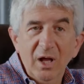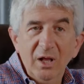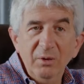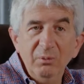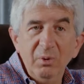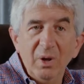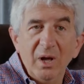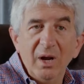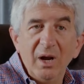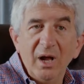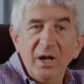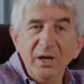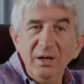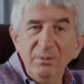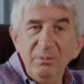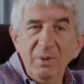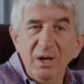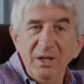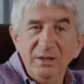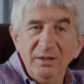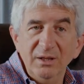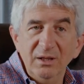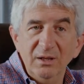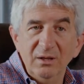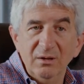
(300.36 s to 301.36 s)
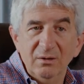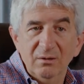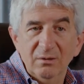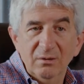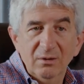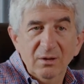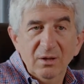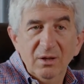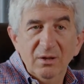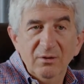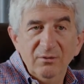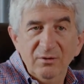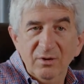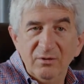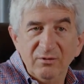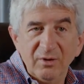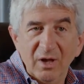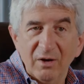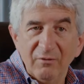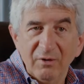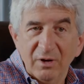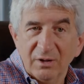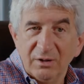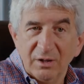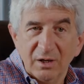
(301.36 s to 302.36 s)
and we are animating these
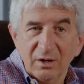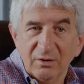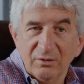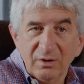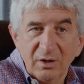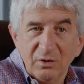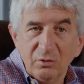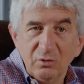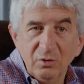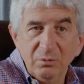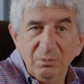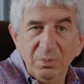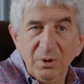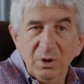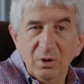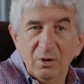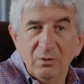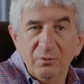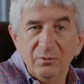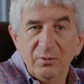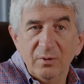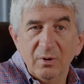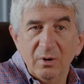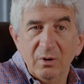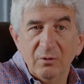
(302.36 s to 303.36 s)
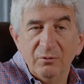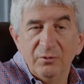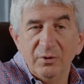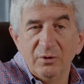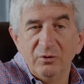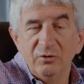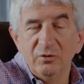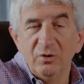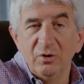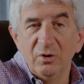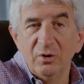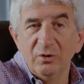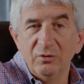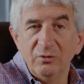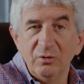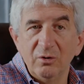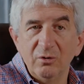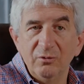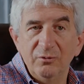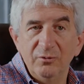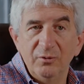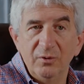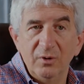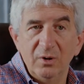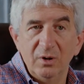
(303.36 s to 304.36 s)
avatars that could be of a choice
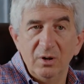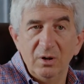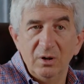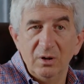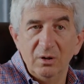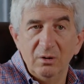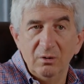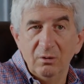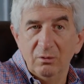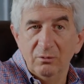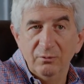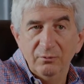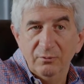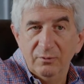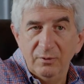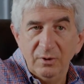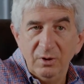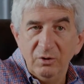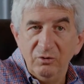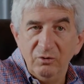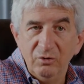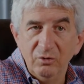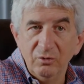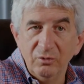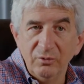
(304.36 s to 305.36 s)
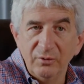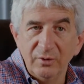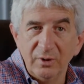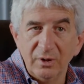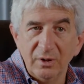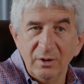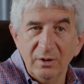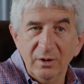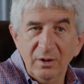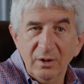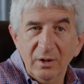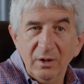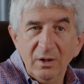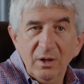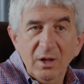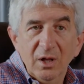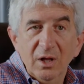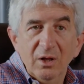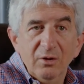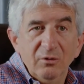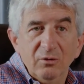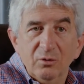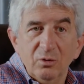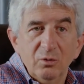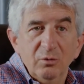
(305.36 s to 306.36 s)
of each user,
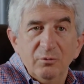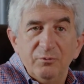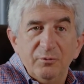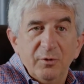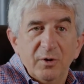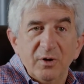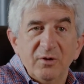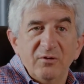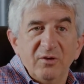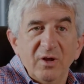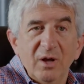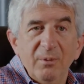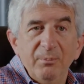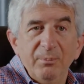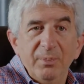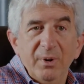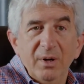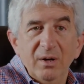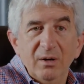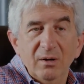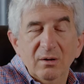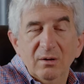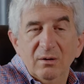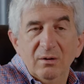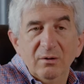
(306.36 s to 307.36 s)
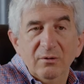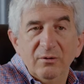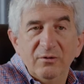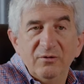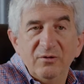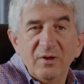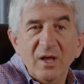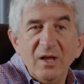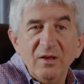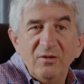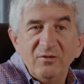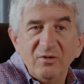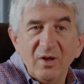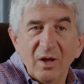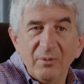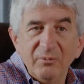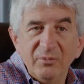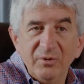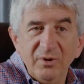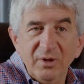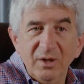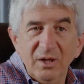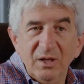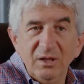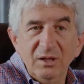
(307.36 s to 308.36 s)
to, for example, say
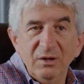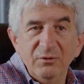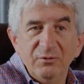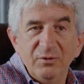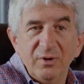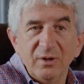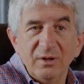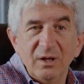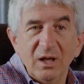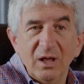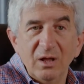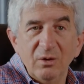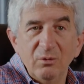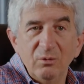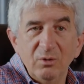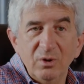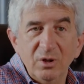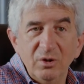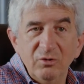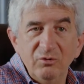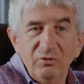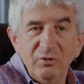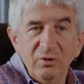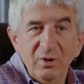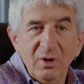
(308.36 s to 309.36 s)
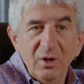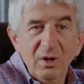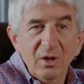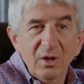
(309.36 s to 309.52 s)
something in different language,